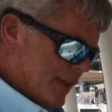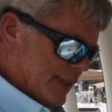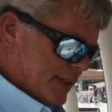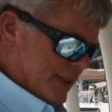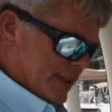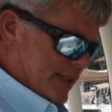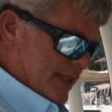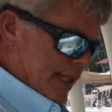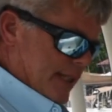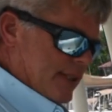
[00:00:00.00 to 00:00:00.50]

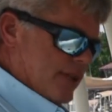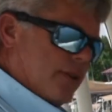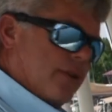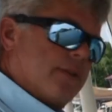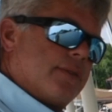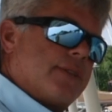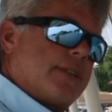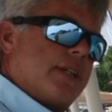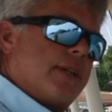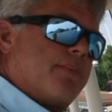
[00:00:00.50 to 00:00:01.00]
This is
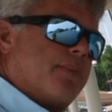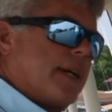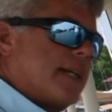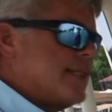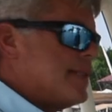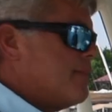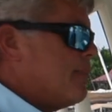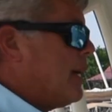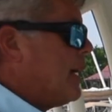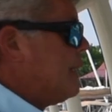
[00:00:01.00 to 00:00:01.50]
digital, so you
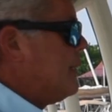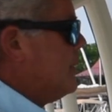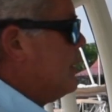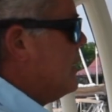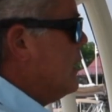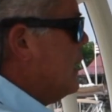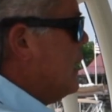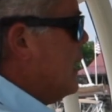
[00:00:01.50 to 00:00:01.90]
press the button